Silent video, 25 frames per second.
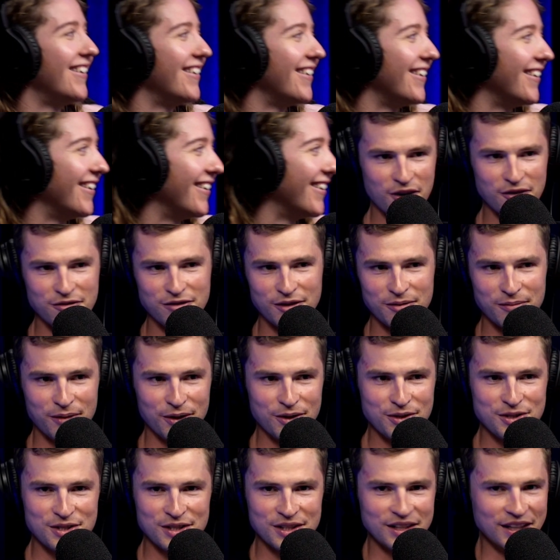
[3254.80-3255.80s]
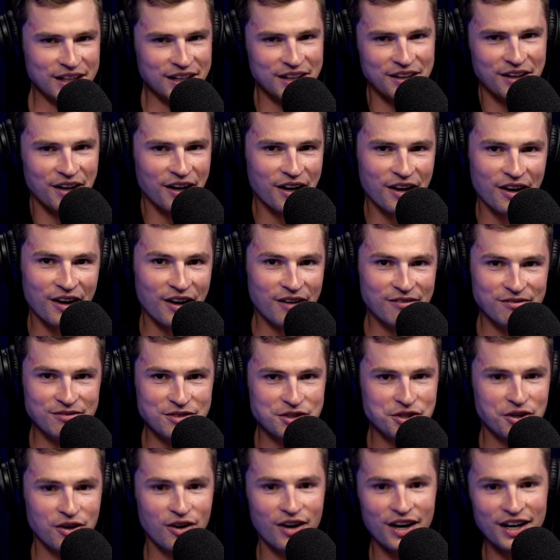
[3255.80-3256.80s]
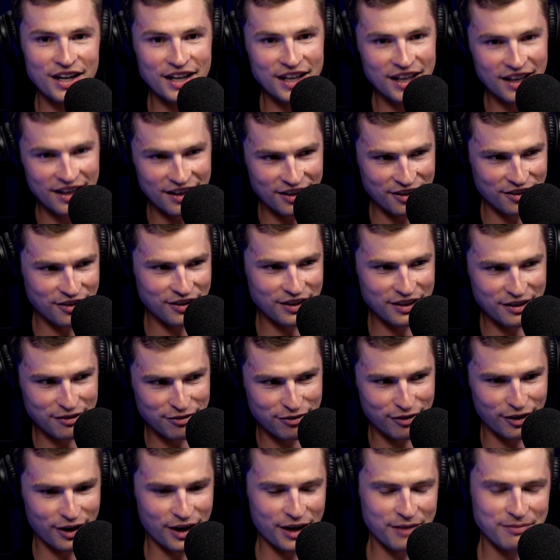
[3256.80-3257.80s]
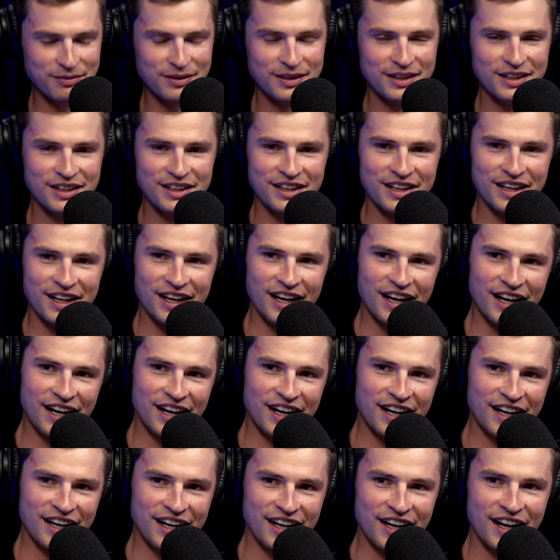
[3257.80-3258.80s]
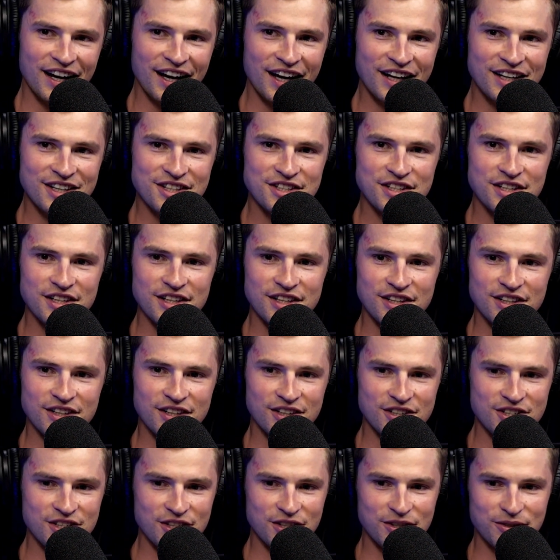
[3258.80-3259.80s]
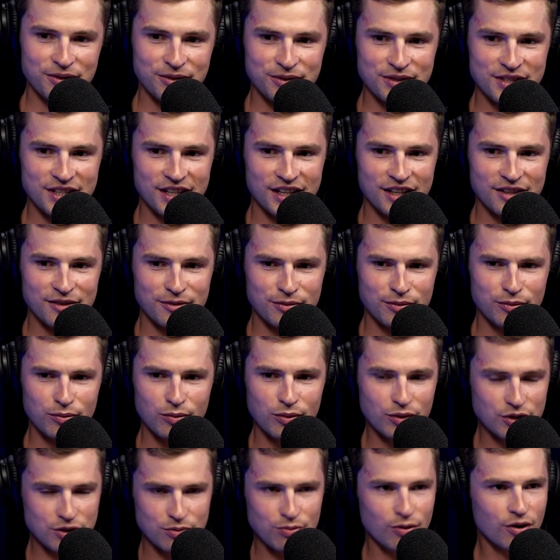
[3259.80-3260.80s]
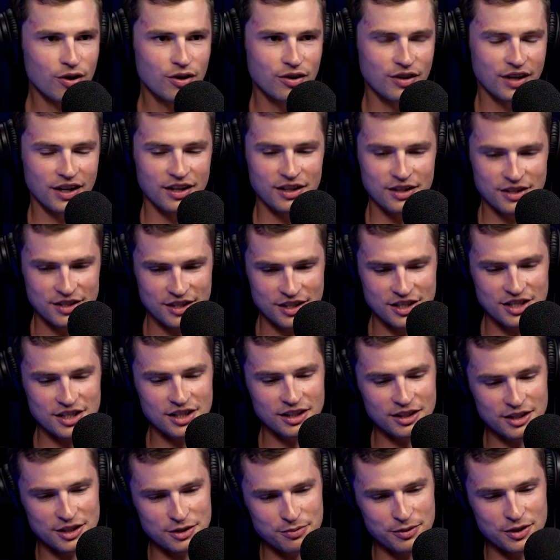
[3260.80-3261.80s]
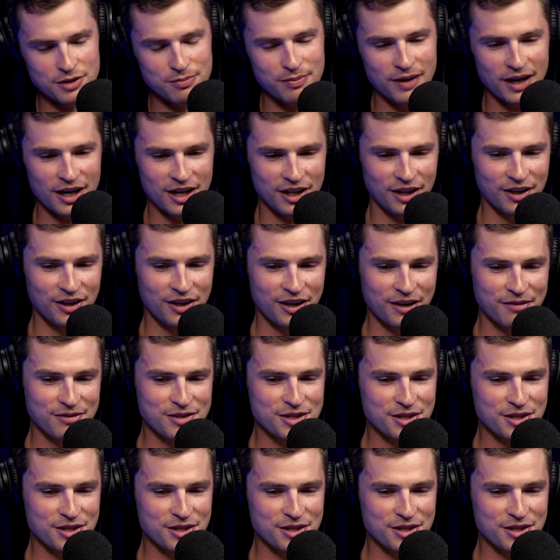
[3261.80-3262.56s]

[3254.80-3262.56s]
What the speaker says: the photographer mostly. I'm trying to get her in the frame. And she calls out, what's wrong? And it's a switchback climb,